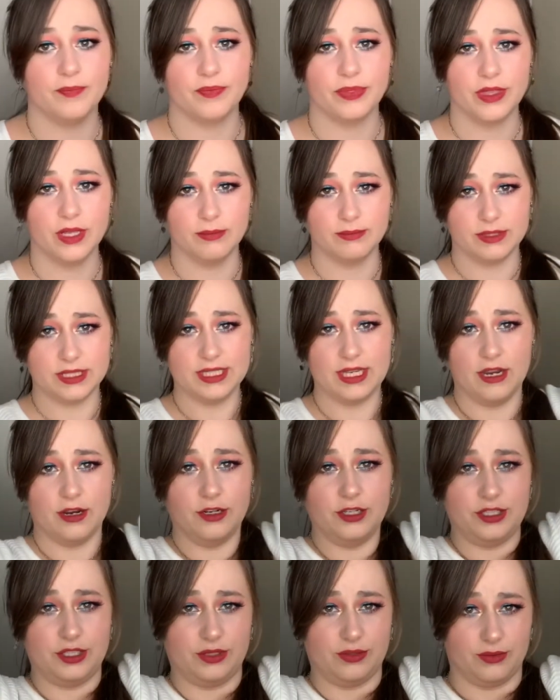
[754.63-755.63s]
am scared
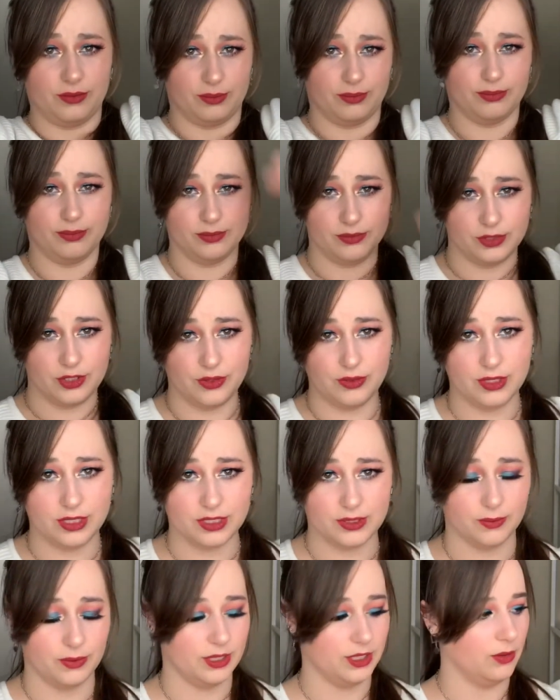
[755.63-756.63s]
to do this
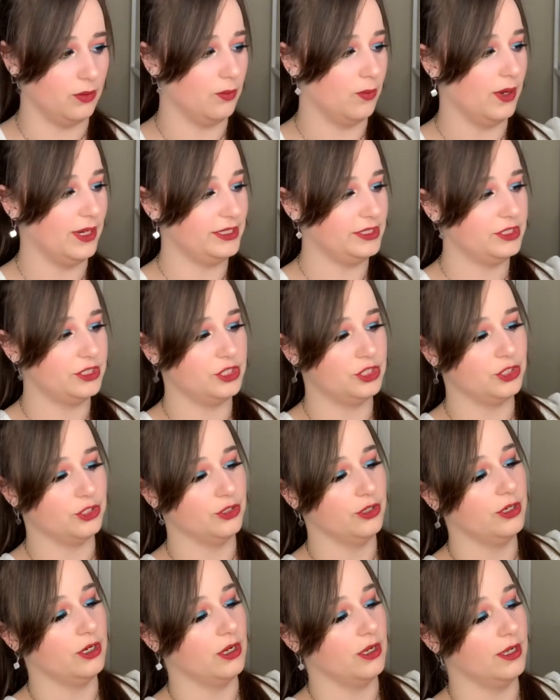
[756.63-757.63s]
with a white
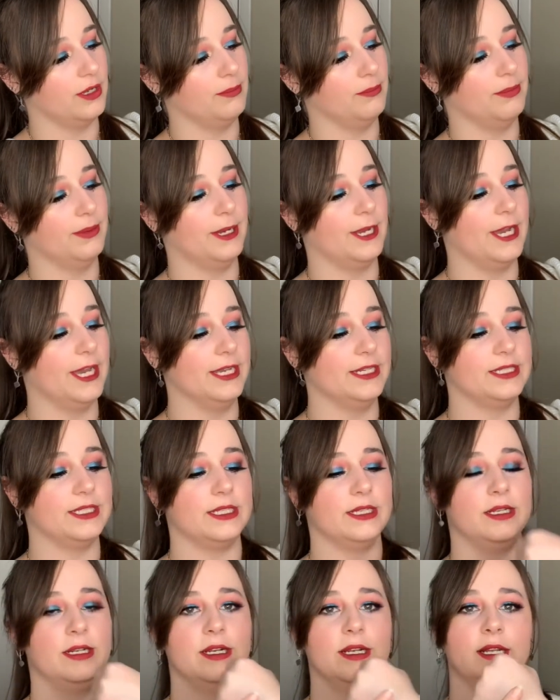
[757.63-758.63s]
shirt on, but
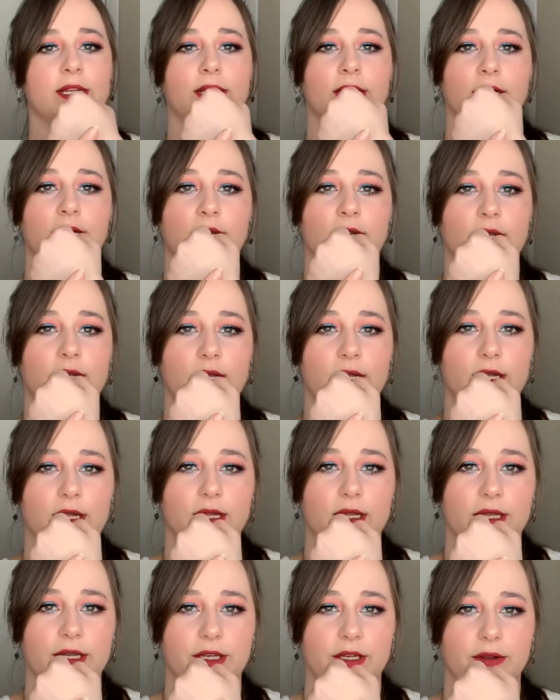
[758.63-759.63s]

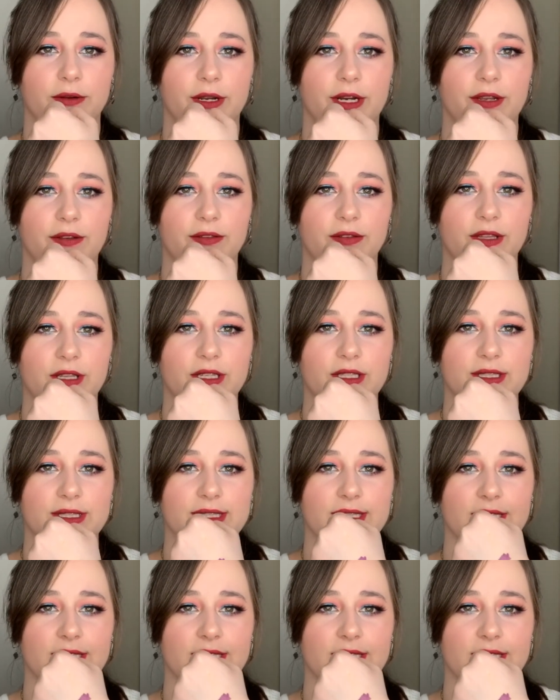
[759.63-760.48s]
like, you ready for this?